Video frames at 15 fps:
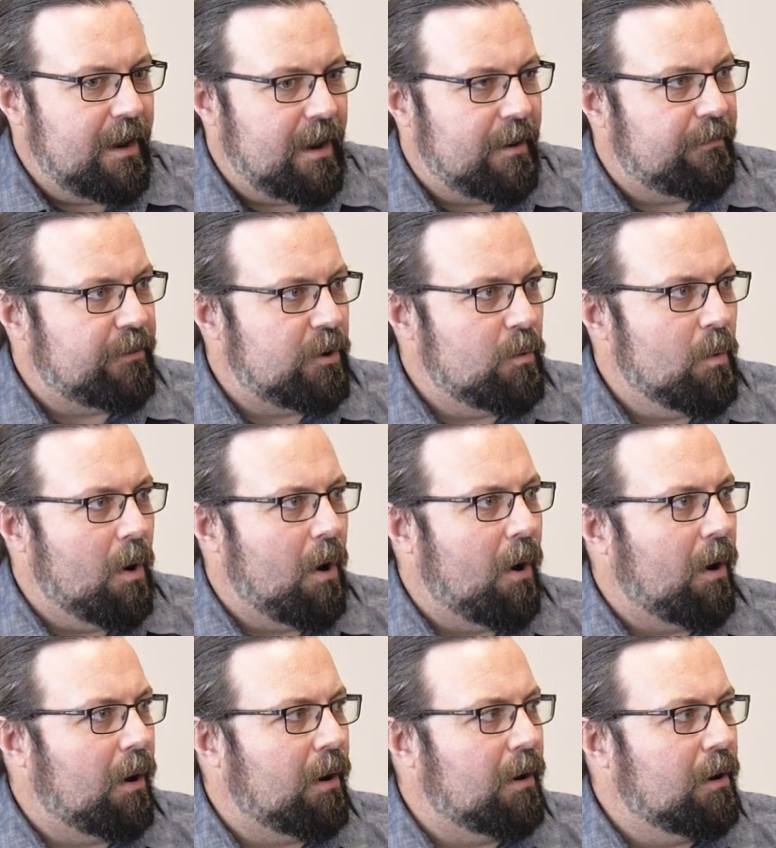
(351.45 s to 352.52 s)
if you
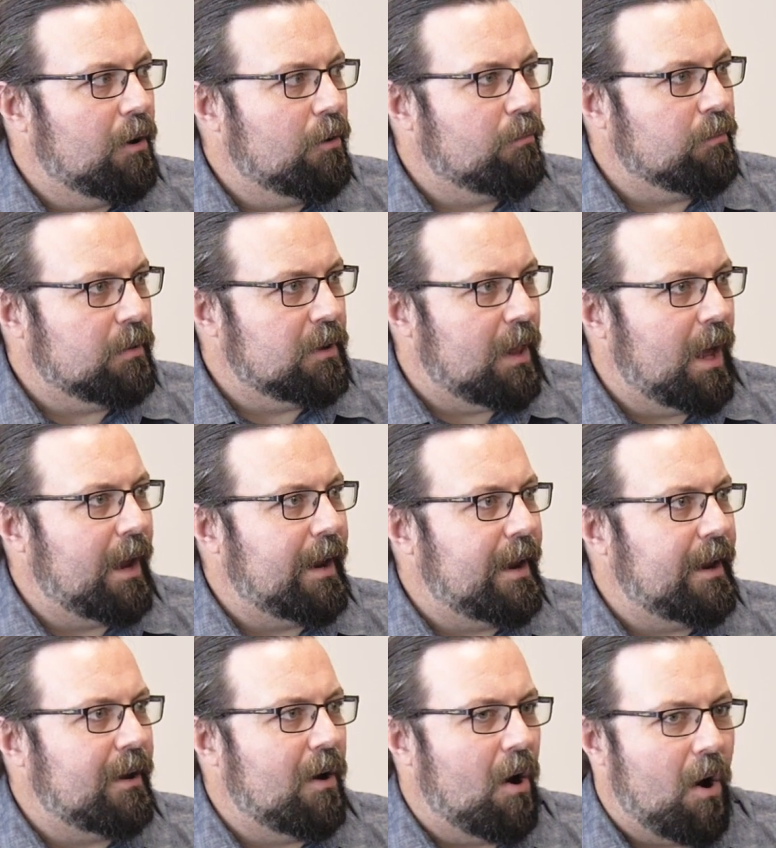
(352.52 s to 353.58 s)
are
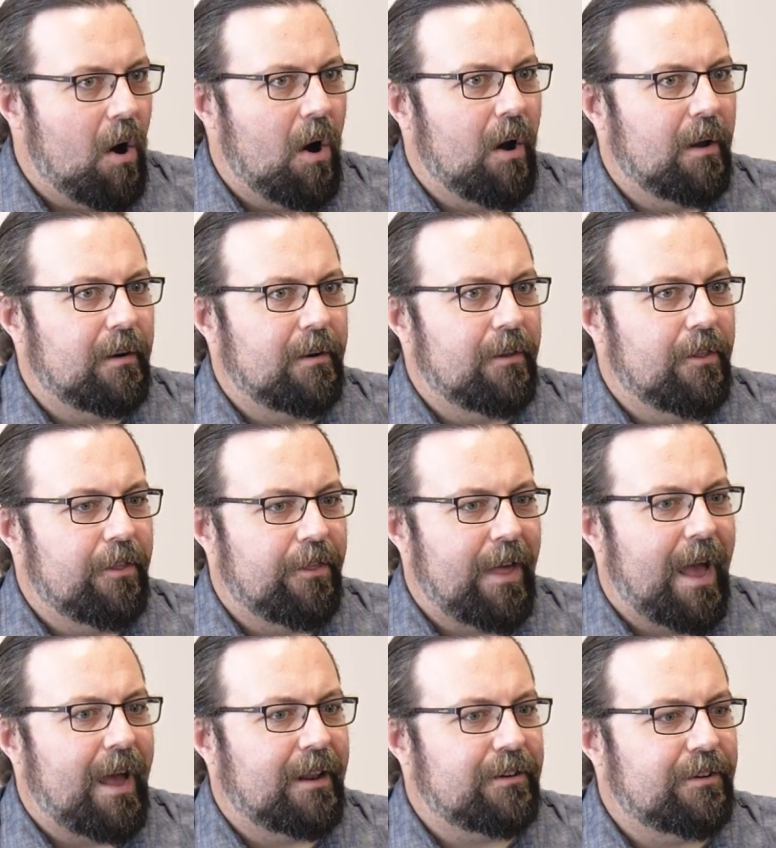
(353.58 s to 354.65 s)
relying on
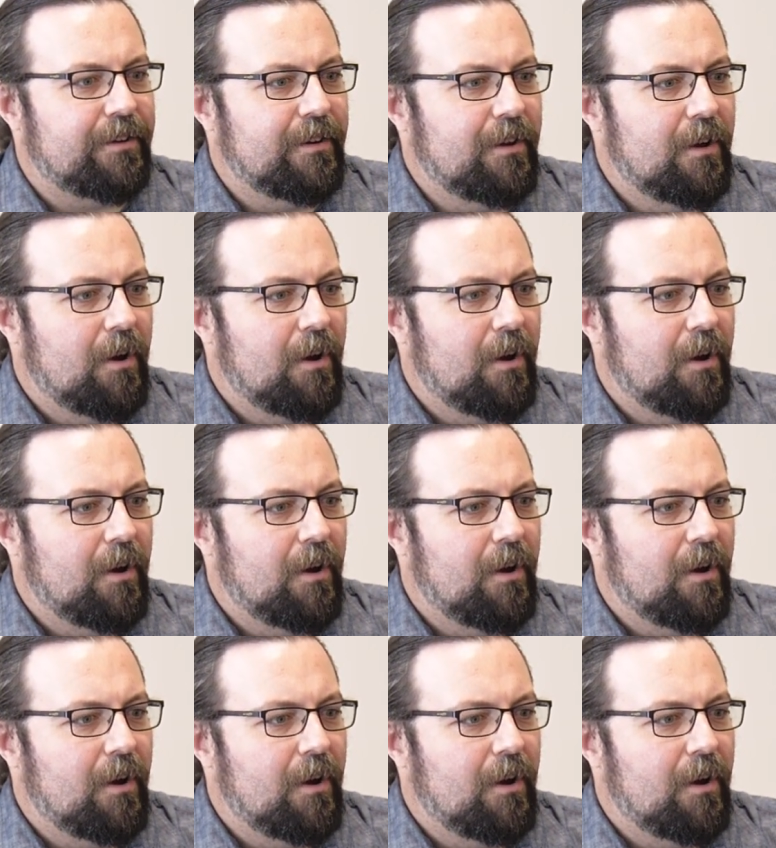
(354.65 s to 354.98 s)
that